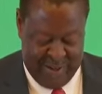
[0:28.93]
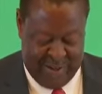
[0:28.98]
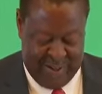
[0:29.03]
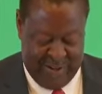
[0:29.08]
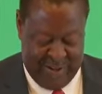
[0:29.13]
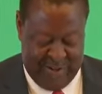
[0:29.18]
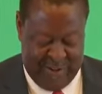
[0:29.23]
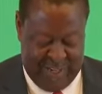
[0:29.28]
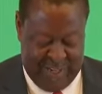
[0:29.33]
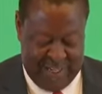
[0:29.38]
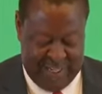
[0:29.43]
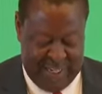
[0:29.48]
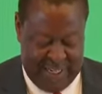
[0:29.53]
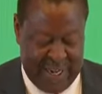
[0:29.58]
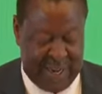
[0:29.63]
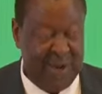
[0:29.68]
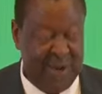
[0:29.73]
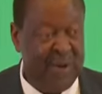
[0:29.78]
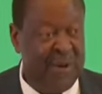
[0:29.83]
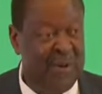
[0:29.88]
Josepha
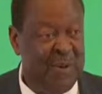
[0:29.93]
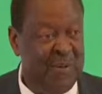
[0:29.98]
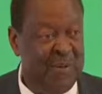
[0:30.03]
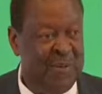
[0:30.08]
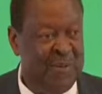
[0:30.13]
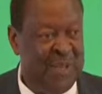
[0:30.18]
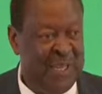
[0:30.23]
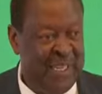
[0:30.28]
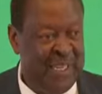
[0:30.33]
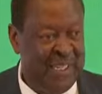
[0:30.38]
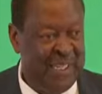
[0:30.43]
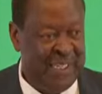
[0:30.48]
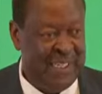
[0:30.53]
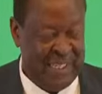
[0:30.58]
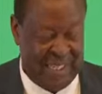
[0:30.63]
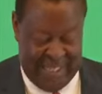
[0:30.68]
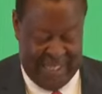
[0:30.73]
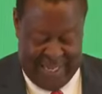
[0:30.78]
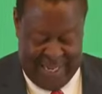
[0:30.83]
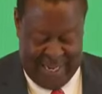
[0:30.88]
Sako
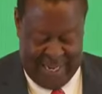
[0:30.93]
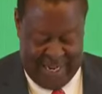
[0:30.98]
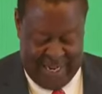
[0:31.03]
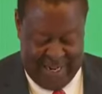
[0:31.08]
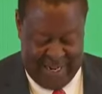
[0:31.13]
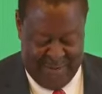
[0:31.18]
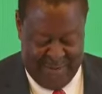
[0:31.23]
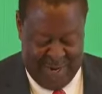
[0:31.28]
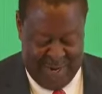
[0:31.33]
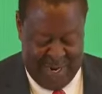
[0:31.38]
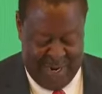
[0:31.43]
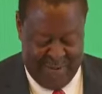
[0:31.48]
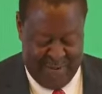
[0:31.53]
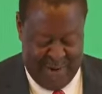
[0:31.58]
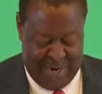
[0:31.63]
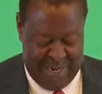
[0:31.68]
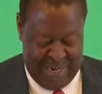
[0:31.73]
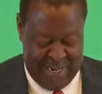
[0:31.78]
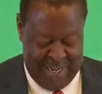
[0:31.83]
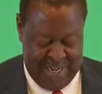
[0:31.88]
and
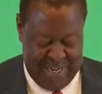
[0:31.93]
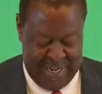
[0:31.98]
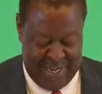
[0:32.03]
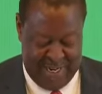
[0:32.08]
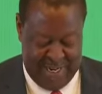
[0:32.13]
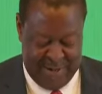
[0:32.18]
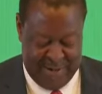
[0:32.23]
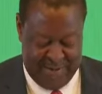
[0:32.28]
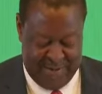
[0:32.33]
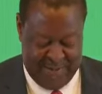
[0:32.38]
Madam Hadija,